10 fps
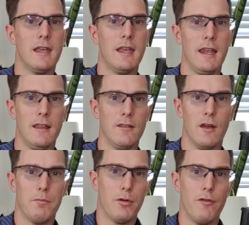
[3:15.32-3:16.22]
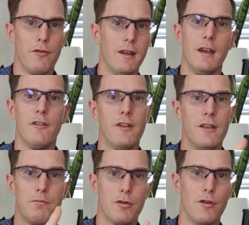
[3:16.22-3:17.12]
getting the proof of
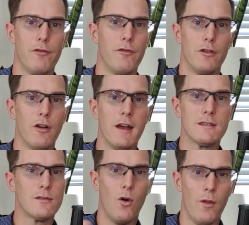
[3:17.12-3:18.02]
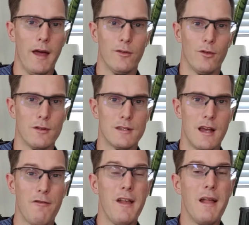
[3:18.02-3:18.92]
identity, proof of address, all that sort of
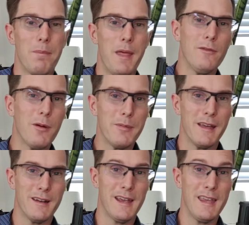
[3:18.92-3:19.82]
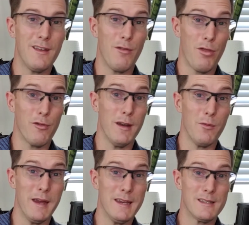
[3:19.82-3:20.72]
stuff. That's probably going to take you 3
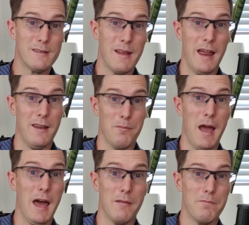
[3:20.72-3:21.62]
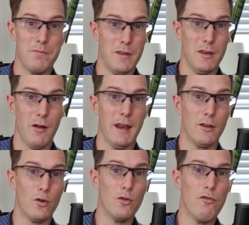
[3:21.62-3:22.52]
weeks at a
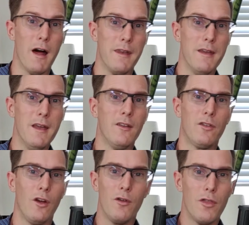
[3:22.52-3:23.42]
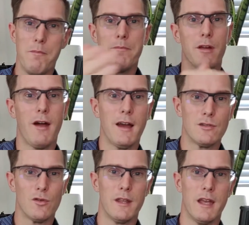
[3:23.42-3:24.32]
good run. So the crash
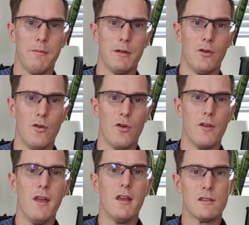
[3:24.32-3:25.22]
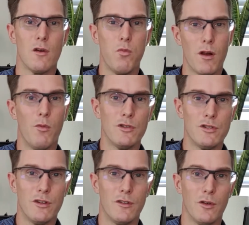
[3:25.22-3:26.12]
has already come and gone. So what I want
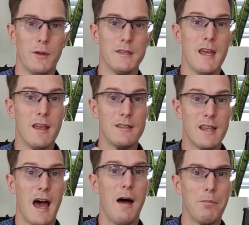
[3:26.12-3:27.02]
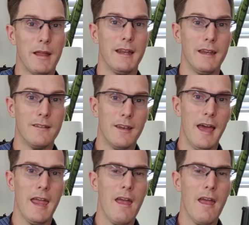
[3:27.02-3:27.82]
you to do is start planning today.